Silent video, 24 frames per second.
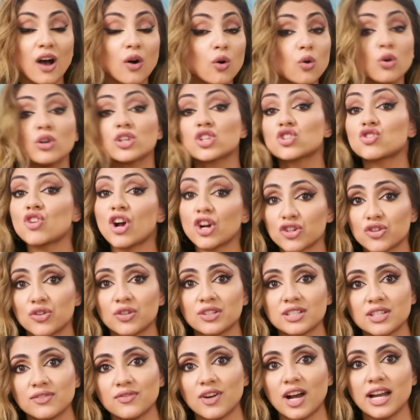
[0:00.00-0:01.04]
or structural
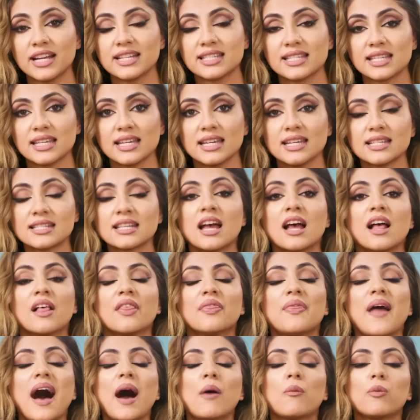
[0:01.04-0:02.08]
devices
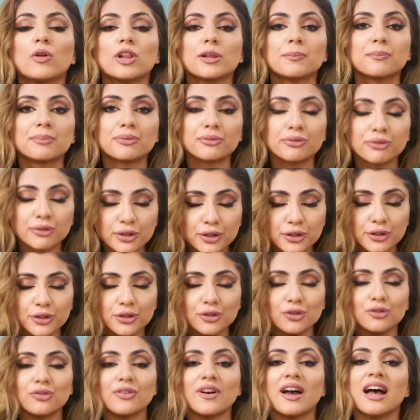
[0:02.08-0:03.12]
that will
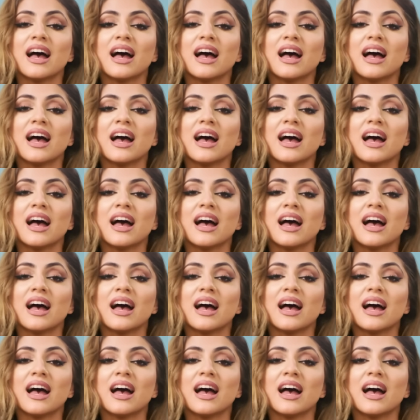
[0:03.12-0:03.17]
prove